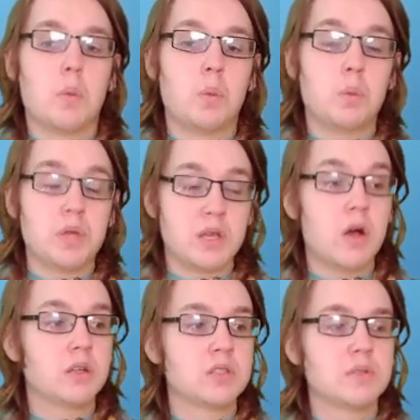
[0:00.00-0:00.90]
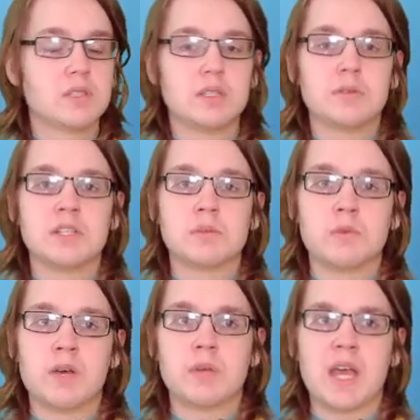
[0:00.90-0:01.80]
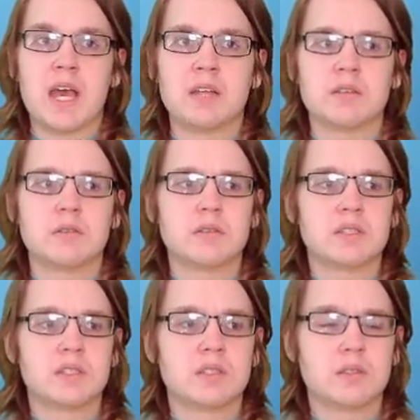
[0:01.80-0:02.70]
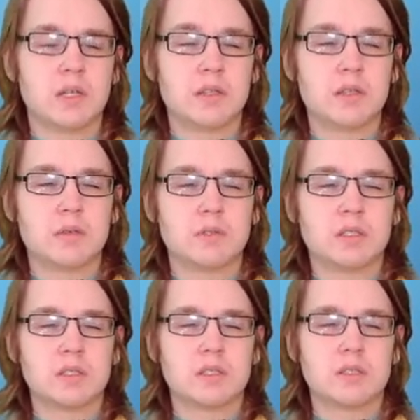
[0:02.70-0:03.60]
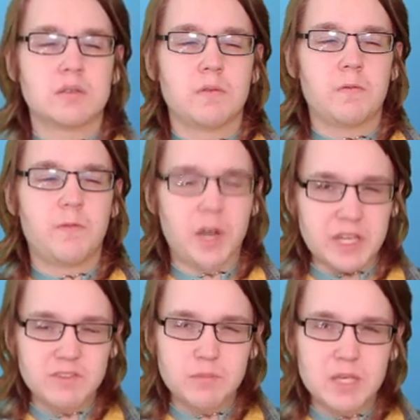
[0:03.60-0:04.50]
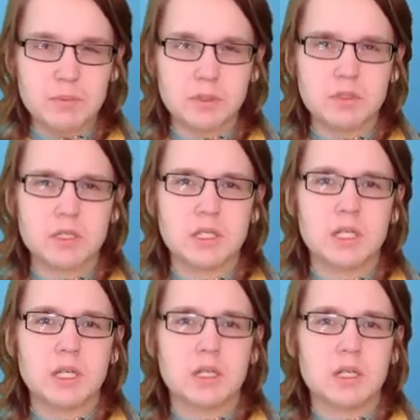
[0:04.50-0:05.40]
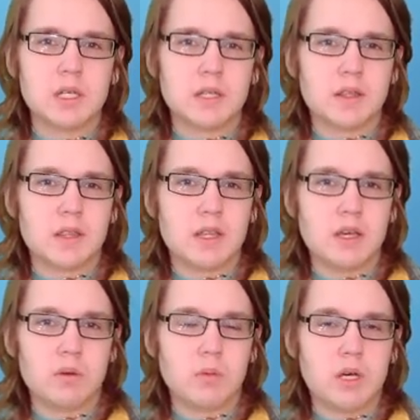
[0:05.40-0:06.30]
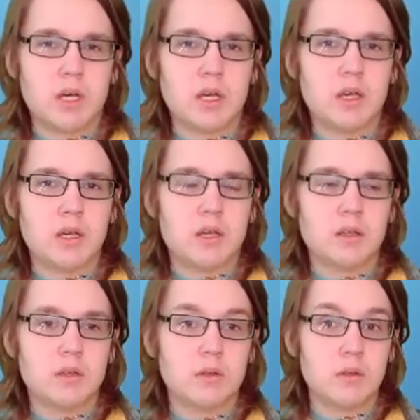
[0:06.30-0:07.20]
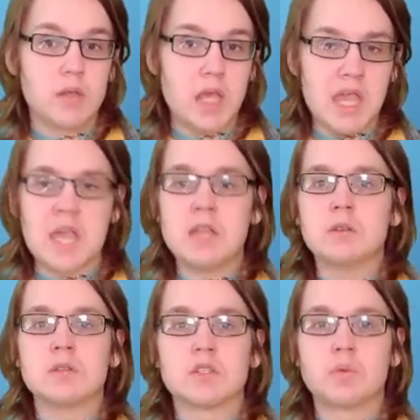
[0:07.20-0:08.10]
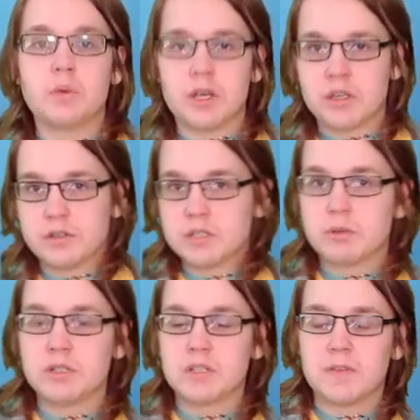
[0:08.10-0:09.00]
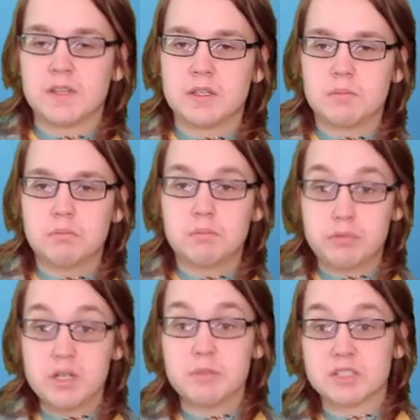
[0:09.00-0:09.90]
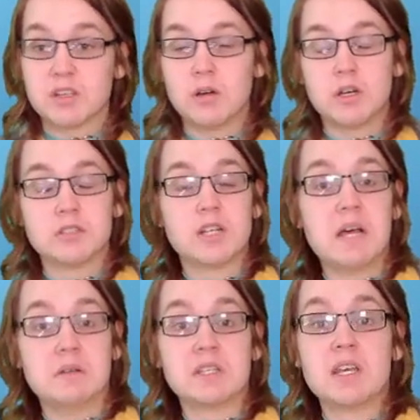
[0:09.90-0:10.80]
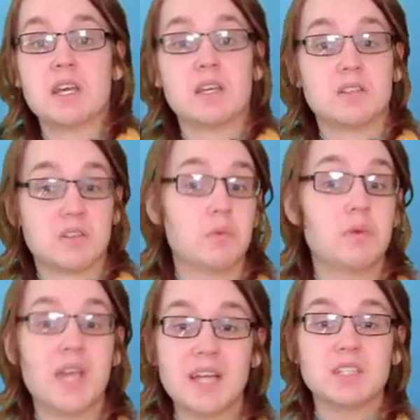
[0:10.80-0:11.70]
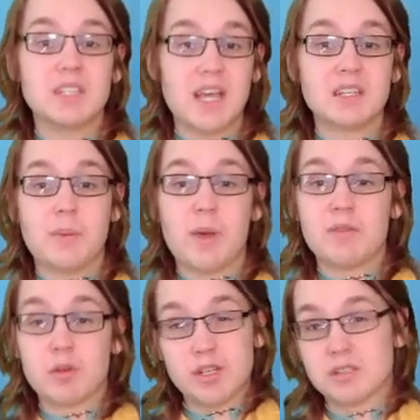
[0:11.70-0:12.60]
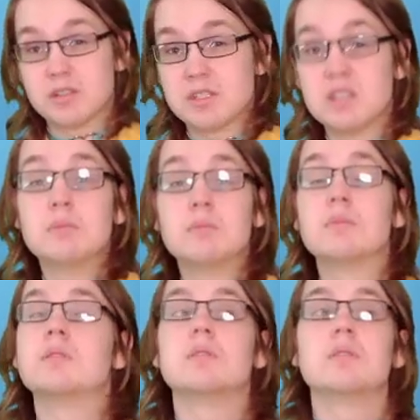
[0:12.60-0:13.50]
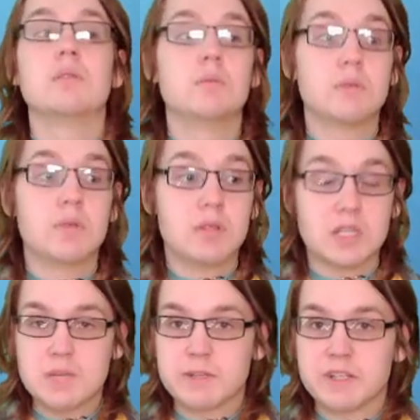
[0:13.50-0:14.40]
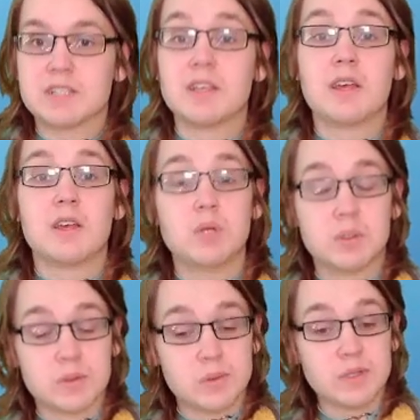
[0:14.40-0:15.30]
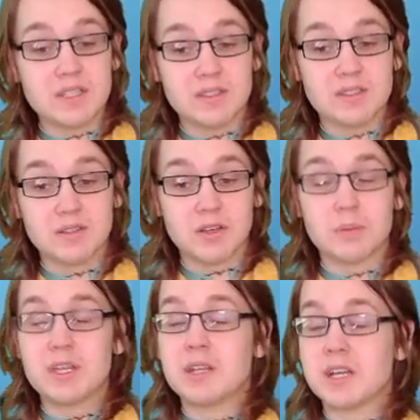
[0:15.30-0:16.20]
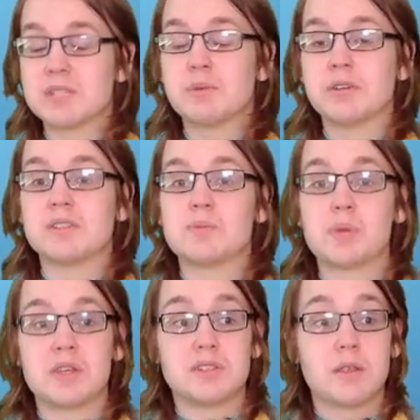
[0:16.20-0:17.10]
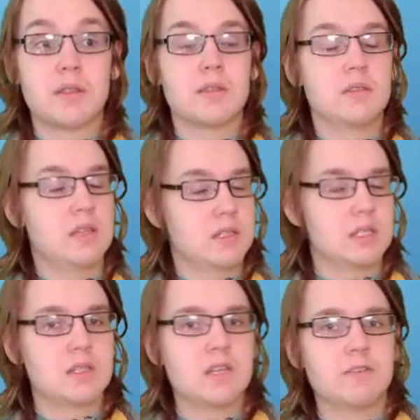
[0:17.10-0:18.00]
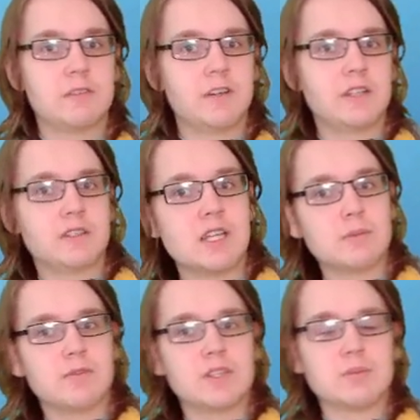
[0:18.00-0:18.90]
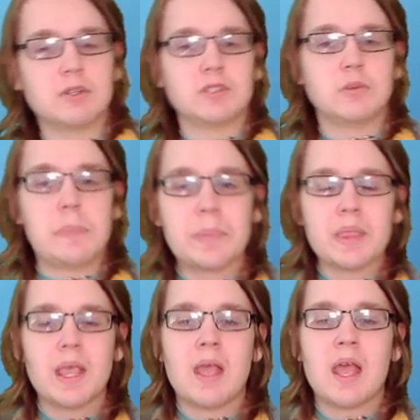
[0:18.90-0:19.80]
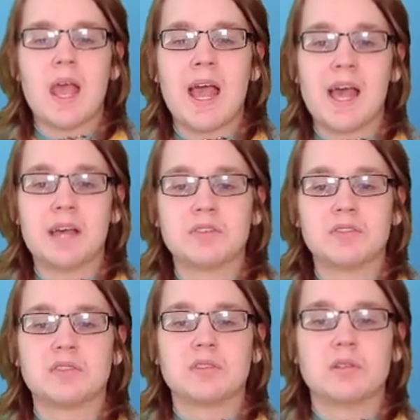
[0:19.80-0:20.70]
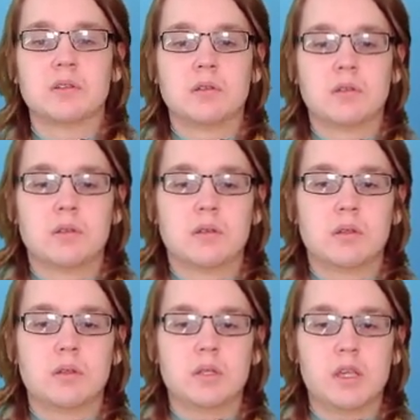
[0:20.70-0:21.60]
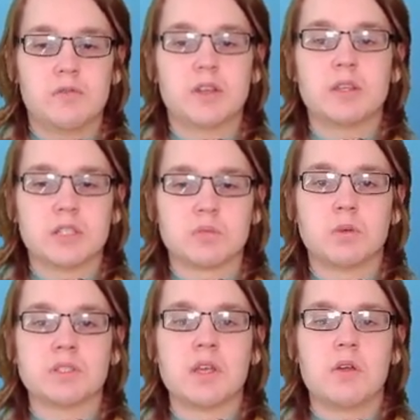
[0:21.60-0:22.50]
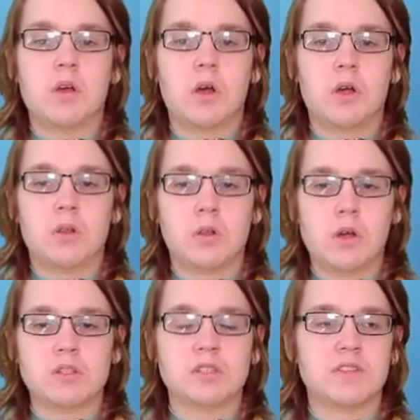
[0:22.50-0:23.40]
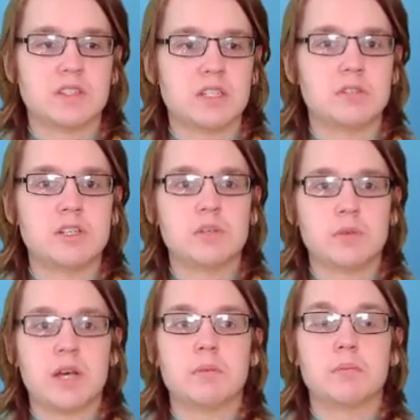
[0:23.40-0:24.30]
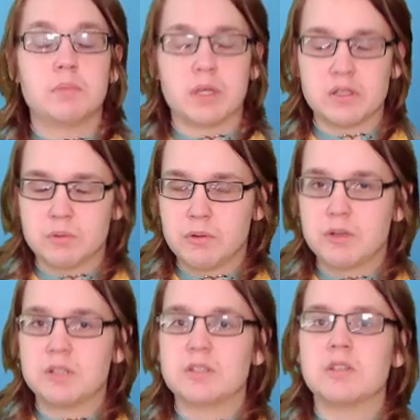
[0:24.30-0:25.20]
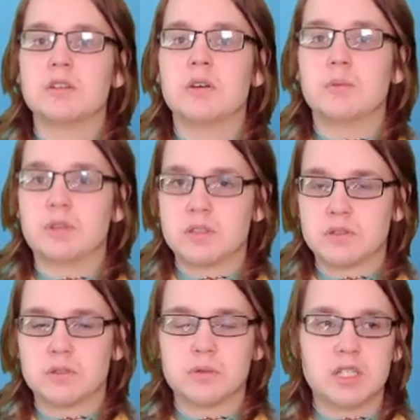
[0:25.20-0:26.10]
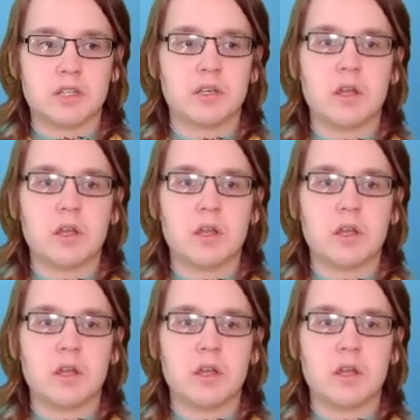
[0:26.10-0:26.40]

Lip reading: we got to a situation where we had, I think it was 5 people that were in just working on this project for pretty much the whole 100 hours. So we actually ended up having quite a good team. The clicked, which was always going to be a nice bonus because this is the team for the final assessment for this module. And it really just was a lot of the situation where, because we were in the studio and we could talk to each other,